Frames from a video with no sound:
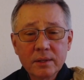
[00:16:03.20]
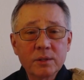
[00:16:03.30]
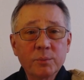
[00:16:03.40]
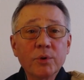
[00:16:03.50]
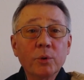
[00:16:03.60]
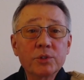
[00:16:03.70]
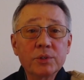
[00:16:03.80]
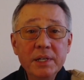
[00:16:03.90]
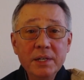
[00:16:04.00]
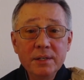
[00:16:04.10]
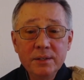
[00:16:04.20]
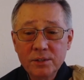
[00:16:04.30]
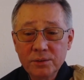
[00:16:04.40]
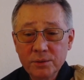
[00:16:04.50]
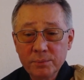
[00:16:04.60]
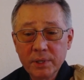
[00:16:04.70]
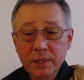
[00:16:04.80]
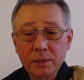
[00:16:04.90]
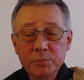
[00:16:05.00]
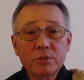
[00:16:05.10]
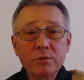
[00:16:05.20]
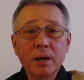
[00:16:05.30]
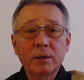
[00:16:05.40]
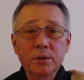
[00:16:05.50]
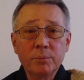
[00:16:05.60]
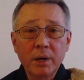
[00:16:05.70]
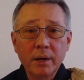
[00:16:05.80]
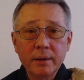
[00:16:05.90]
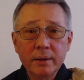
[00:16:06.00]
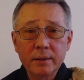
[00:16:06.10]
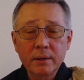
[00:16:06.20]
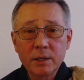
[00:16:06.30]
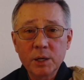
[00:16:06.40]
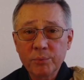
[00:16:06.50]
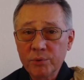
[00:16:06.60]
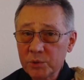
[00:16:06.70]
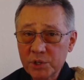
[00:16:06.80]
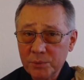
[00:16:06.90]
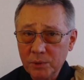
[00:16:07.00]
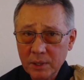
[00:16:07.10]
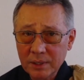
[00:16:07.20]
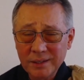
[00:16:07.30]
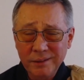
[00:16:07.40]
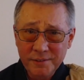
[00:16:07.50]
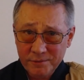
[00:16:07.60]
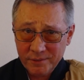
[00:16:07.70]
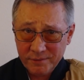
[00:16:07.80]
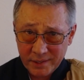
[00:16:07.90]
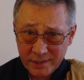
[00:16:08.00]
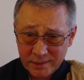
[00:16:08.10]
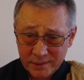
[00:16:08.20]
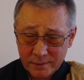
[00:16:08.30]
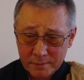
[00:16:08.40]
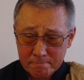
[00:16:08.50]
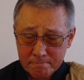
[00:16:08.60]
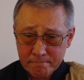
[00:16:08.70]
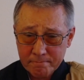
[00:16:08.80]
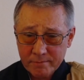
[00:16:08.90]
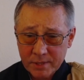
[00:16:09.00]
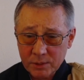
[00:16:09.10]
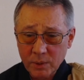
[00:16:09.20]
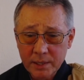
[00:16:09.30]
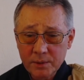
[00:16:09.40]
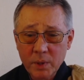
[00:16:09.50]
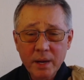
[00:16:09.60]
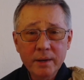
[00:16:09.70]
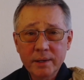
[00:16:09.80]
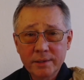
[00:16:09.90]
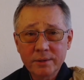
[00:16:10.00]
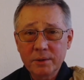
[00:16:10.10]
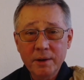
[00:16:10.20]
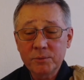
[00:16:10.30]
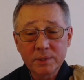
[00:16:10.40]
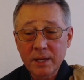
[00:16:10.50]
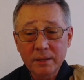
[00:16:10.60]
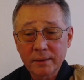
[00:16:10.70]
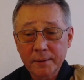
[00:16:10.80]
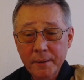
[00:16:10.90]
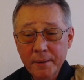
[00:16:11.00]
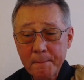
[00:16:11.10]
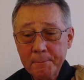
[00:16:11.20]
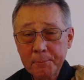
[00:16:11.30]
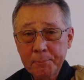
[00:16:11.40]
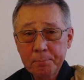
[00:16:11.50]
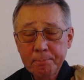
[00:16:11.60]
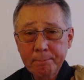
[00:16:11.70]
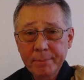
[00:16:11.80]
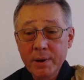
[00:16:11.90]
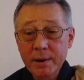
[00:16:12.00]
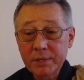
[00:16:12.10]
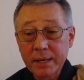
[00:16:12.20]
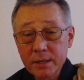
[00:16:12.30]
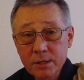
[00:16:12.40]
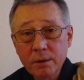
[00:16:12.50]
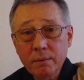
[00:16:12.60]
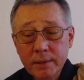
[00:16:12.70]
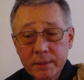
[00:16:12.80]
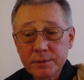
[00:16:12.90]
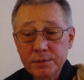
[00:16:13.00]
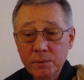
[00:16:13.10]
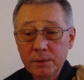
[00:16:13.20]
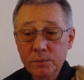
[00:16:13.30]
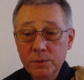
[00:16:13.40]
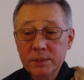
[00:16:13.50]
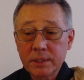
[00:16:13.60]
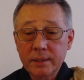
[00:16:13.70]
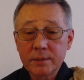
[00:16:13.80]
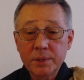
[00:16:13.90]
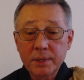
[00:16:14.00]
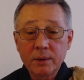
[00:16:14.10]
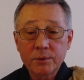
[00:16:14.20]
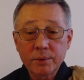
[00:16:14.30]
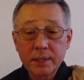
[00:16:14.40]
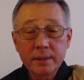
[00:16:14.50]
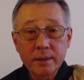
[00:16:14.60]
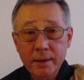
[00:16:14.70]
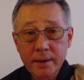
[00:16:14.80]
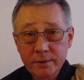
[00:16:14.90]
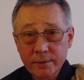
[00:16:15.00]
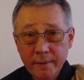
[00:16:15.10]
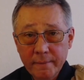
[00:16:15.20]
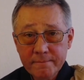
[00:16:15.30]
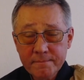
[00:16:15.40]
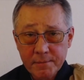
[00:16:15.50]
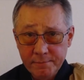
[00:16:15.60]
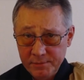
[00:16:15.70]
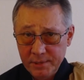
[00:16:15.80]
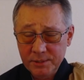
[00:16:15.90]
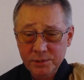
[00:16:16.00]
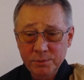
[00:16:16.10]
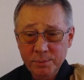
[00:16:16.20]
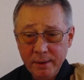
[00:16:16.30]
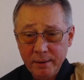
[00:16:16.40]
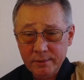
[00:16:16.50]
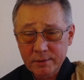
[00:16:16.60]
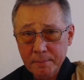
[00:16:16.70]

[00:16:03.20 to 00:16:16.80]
approach leads to being obstructed by an unapproachable cliff face. So either way, you're left with nothing. You have to enter it, as Yuan Wu says, without treading either of these two paths.